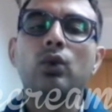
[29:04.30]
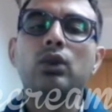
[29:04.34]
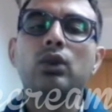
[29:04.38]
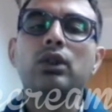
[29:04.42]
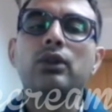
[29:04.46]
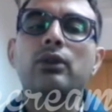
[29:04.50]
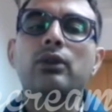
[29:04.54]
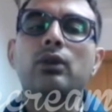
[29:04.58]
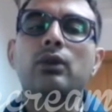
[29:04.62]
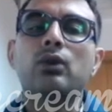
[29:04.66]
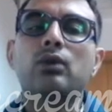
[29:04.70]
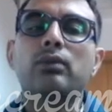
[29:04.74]

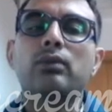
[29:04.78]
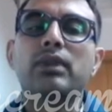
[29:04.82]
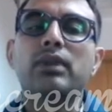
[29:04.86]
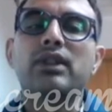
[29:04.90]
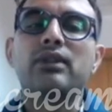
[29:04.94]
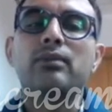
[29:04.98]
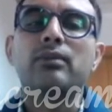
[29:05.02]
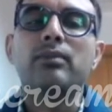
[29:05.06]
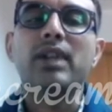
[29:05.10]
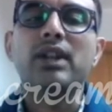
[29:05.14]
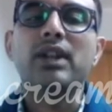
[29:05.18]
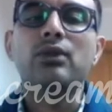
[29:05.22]
the
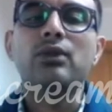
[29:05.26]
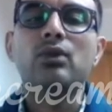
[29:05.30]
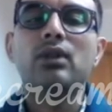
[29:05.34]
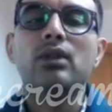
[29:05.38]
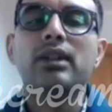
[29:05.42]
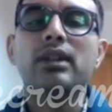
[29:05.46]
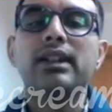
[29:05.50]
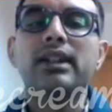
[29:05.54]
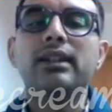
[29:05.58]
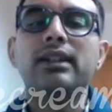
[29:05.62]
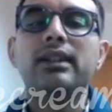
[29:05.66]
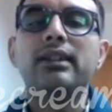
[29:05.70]
documents,
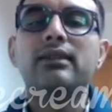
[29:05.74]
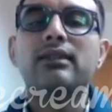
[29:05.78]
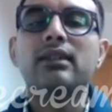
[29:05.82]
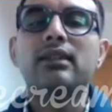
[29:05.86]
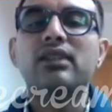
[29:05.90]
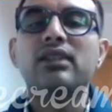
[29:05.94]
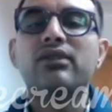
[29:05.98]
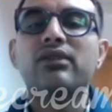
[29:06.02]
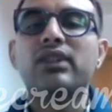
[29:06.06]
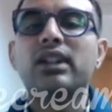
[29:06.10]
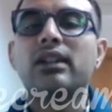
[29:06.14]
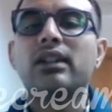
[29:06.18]
bachelor degree
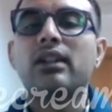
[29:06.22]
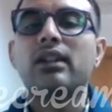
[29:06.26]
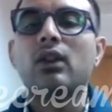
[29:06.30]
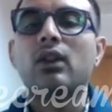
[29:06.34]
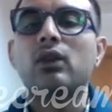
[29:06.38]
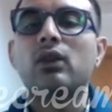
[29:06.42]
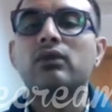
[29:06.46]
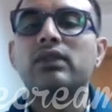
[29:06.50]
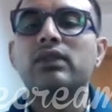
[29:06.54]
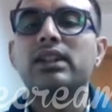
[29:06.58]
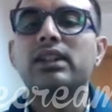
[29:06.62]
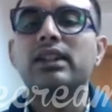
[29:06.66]
certificate
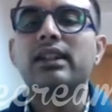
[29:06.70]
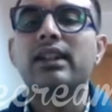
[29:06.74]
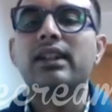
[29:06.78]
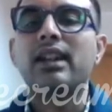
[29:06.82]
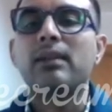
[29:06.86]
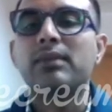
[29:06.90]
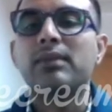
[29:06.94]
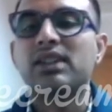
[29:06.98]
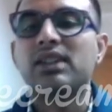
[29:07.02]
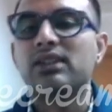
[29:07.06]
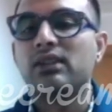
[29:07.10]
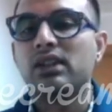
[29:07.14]
along with
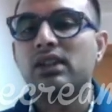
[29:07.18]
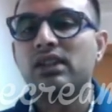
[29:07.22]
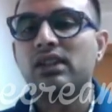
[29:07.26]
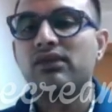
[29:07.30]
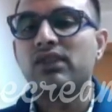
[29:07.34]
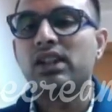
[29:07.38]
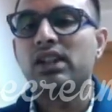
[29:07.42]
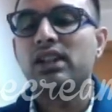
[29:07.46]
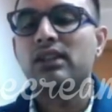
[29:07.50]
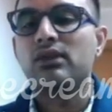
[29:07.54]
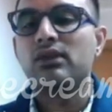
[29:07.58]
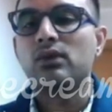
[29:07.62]
academic
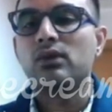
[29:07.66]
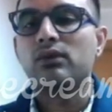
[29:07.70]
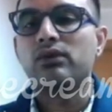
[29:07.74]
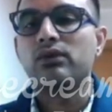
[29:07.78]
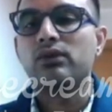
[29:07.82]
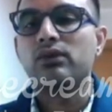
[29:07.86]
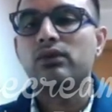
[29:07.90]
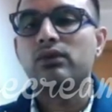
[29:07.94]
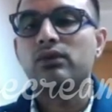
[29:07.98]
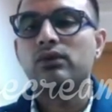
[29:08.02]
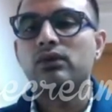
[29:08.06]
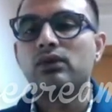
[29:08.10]
certificates of
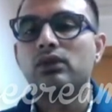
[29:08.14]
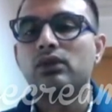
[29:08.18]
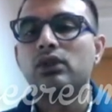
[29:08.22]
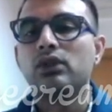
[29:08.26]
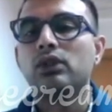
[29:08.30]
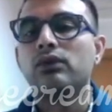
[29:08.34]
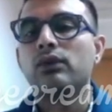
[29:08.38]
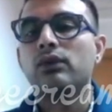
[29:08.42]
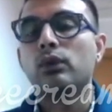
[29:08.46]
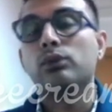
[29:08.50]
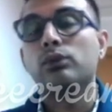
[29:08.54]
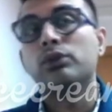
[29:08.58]

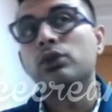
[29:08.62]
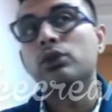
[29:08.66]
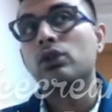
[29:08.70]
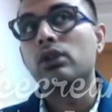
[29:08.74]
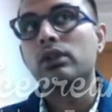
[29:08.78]
from your